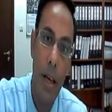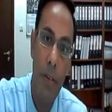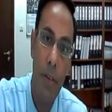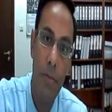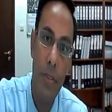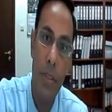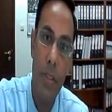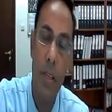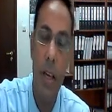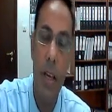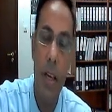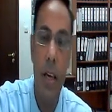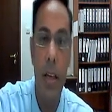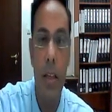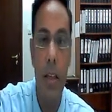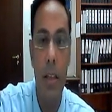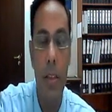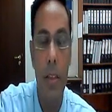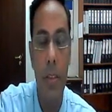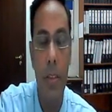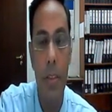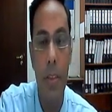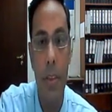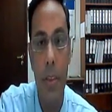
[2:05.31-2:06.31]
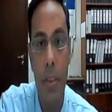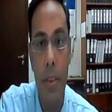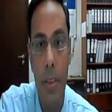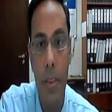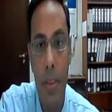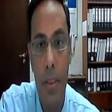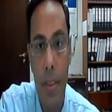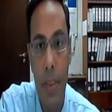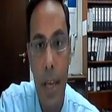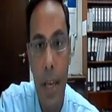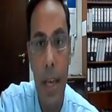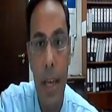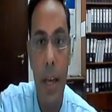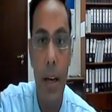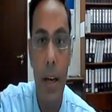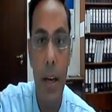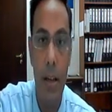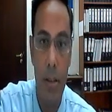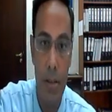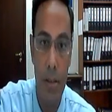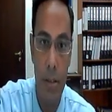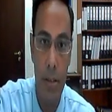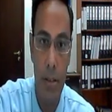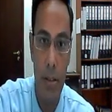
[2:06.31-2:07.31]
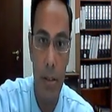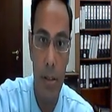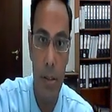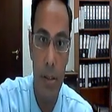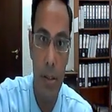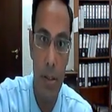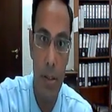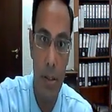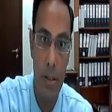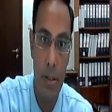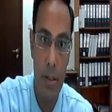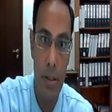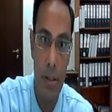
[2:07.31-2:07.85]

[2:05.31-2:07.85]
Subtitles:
man loves the girl,